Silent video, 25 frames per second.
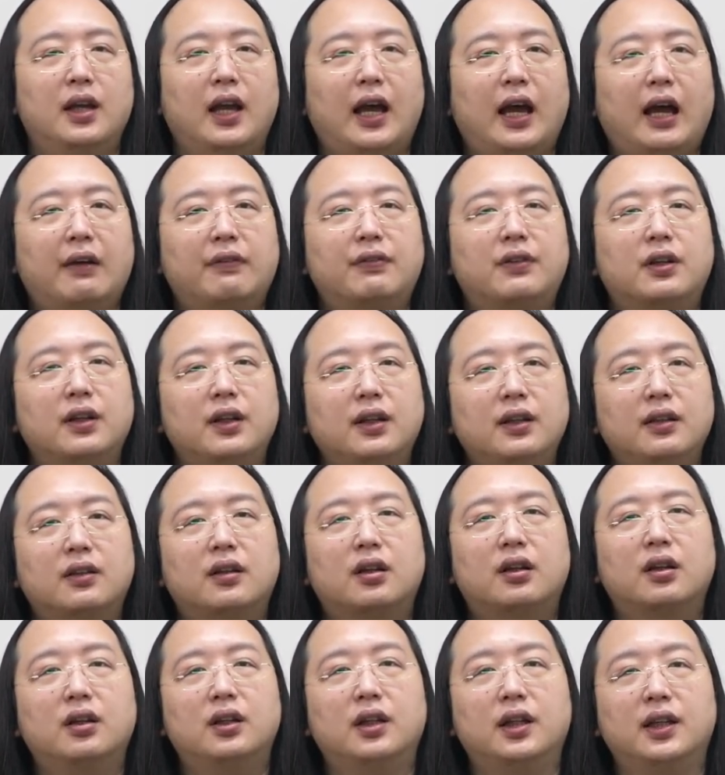after
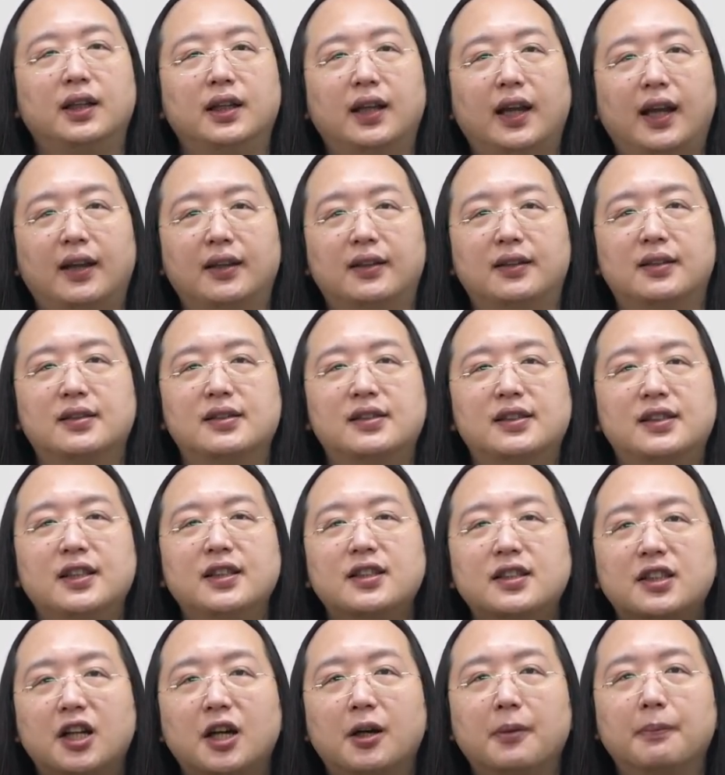interning at
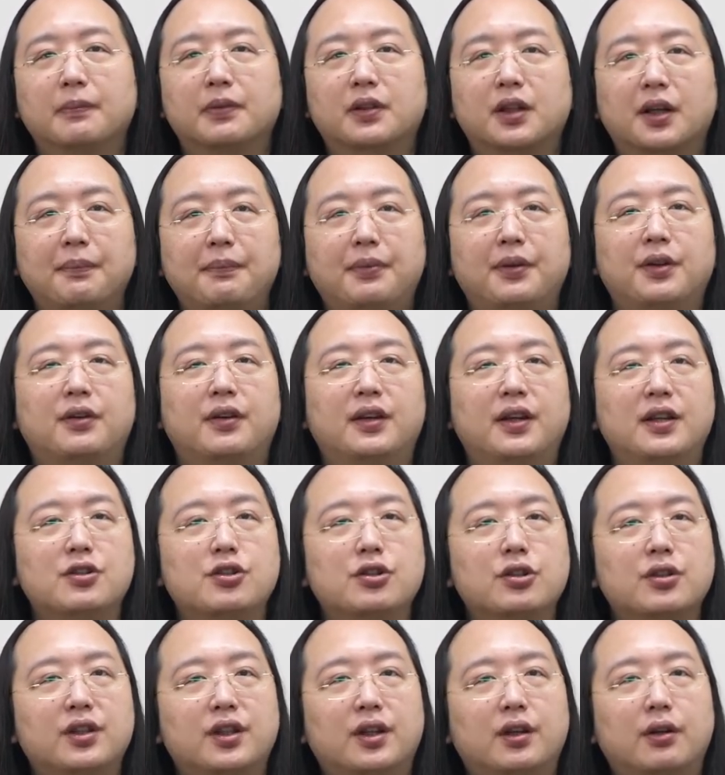Syscom Computer
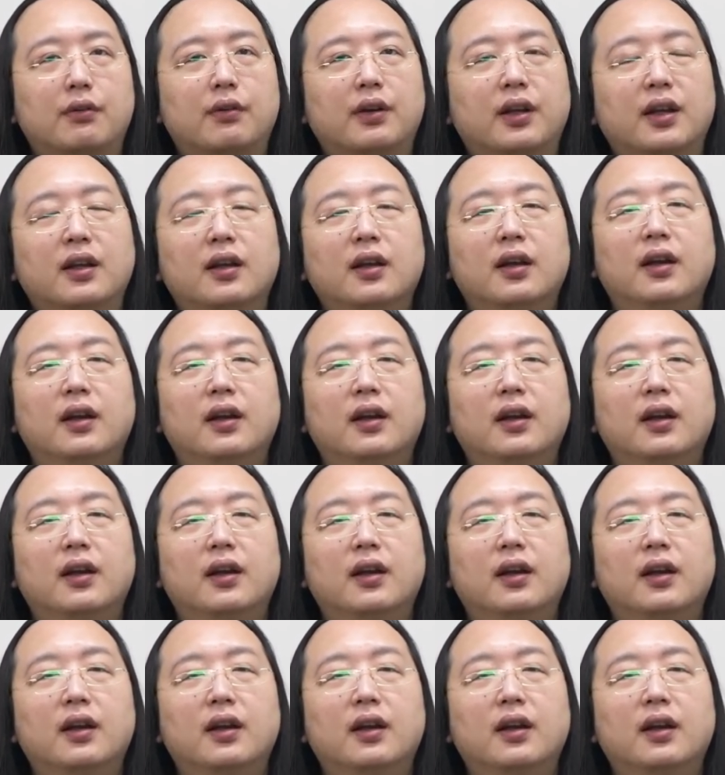Engineering,